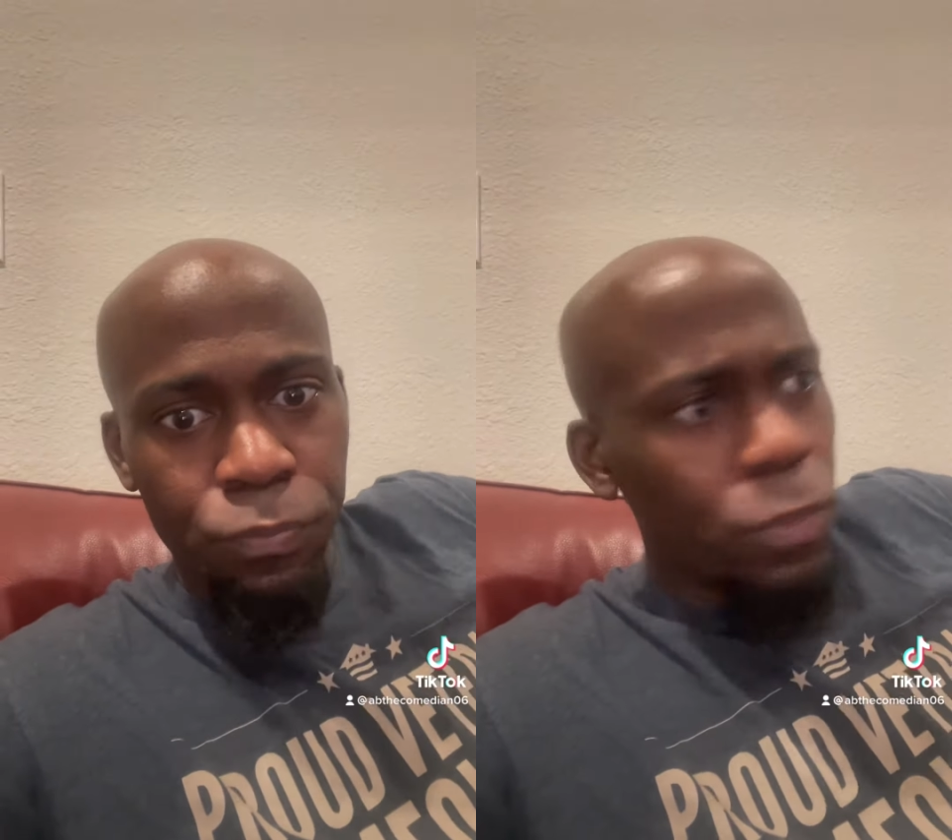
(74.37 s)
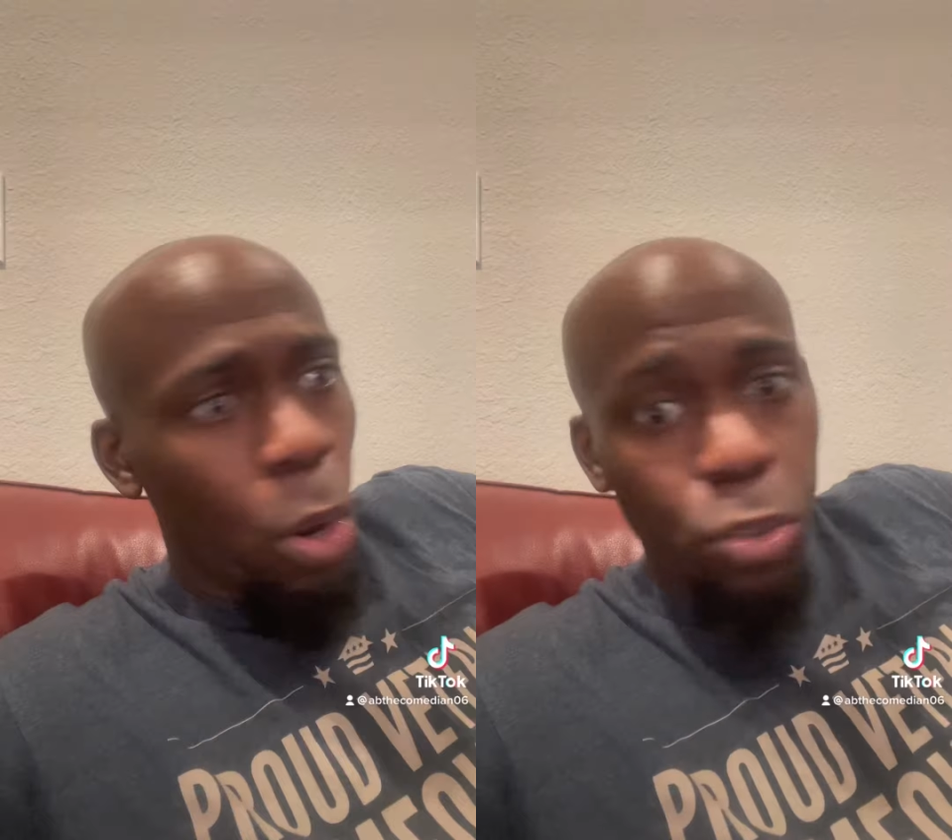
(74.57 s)

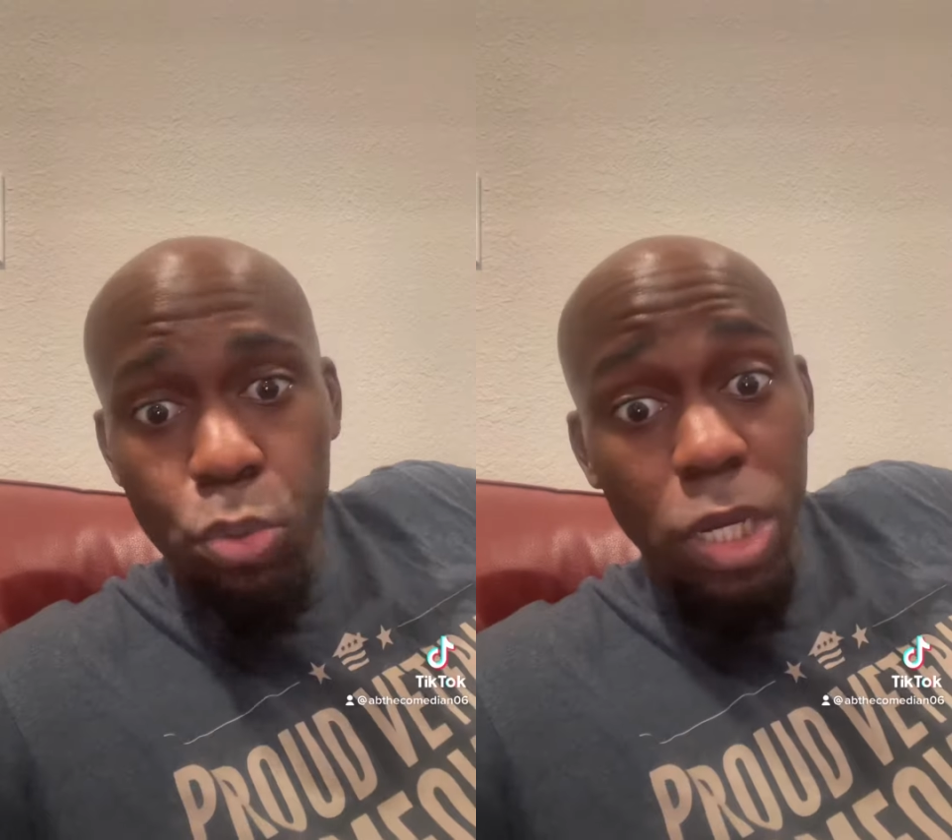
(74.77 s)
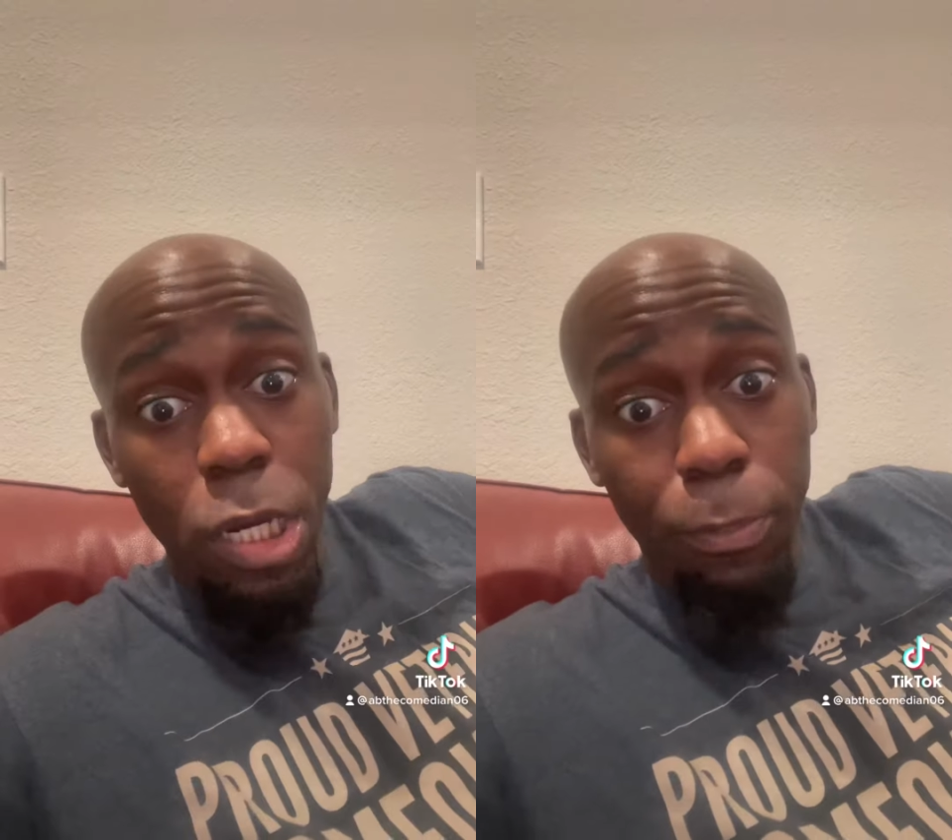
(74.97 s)
No, you
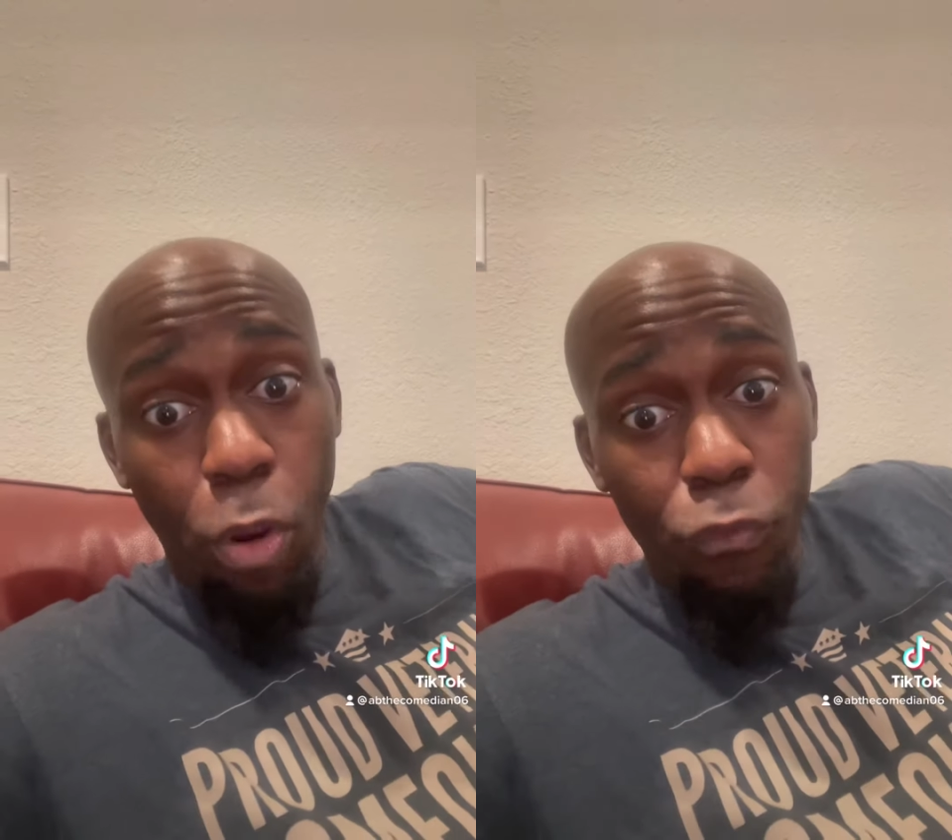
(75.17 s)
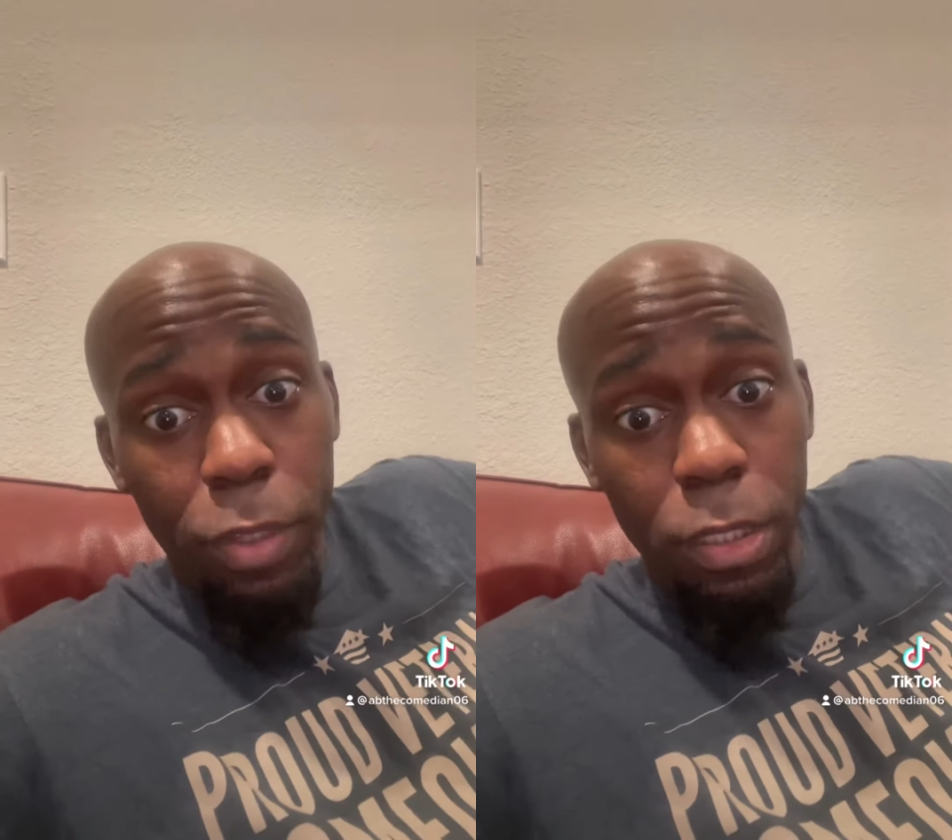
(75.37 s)
good up
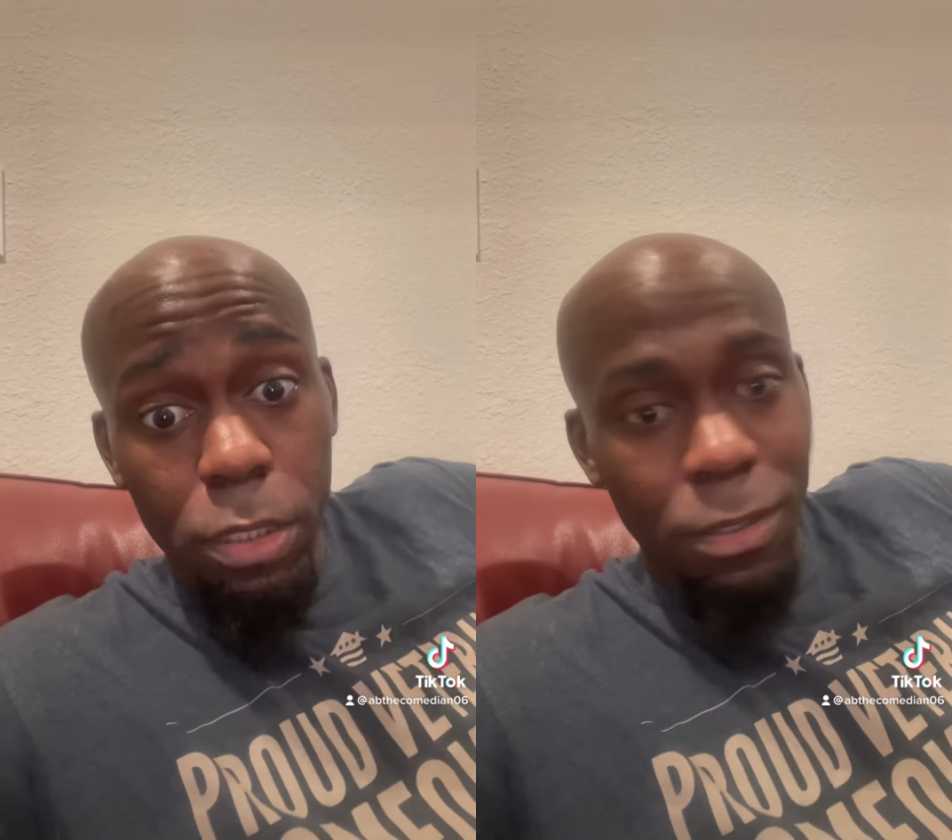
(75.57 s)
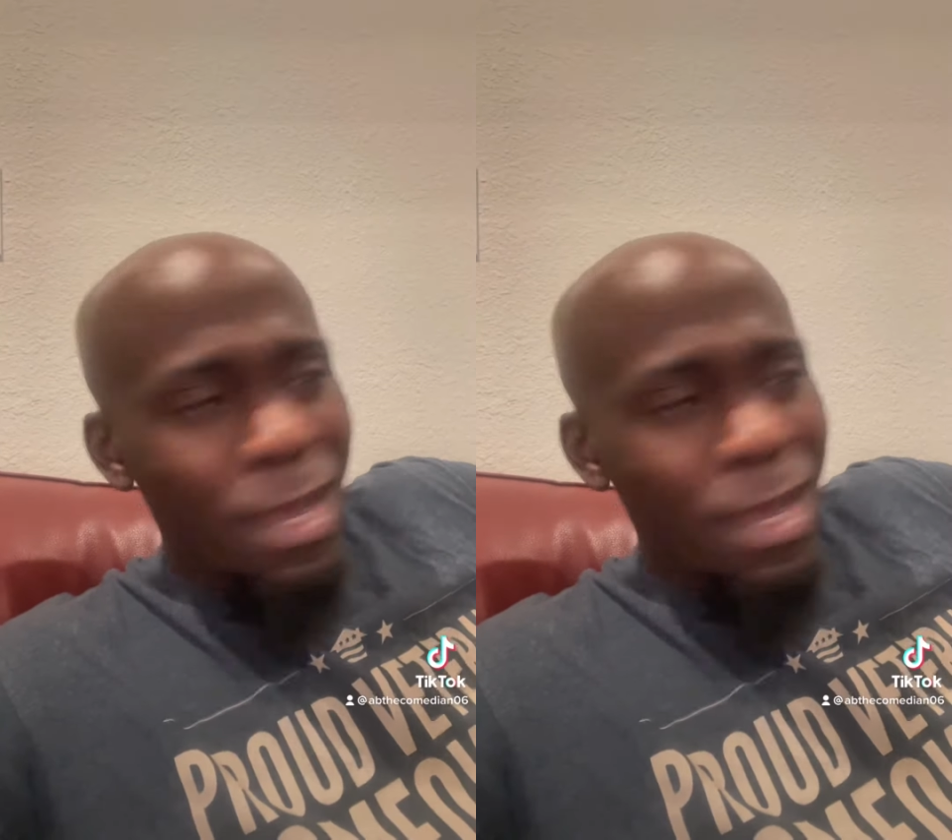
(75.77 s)
over here.